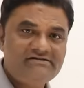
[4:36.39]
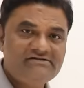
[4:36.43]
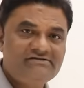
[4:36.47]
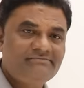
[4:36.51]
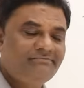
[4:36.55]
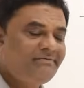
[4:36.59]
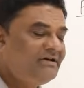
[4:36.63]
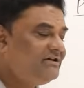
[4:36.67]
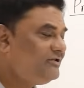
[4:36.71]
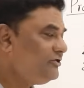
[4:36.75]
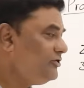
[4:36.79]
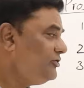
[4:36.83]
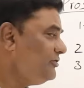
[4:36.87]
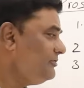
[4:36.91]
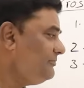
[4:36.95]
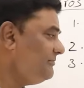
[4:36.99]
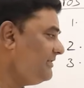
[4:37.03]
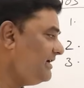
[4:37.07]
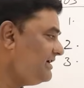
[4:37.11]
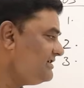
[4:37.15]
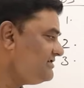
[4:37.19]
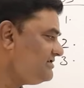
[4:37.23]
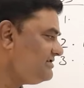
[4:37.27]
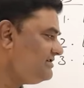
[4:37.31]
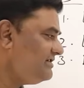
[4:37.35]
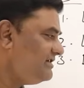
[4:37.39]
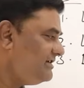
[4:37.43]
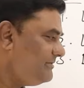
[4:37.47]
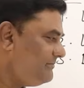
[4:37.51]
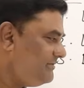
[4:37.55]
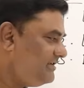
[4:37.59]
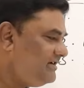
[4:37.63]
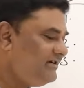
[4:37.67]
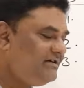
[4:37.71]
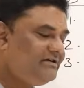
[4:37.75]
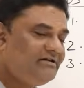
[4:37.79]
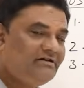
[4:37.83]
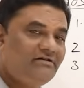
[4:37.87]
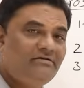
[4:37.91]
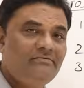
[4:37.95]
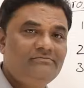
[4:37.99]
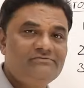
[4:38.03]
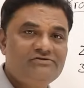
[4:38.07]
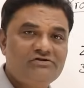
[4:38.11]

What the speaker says: but you imagine them in terms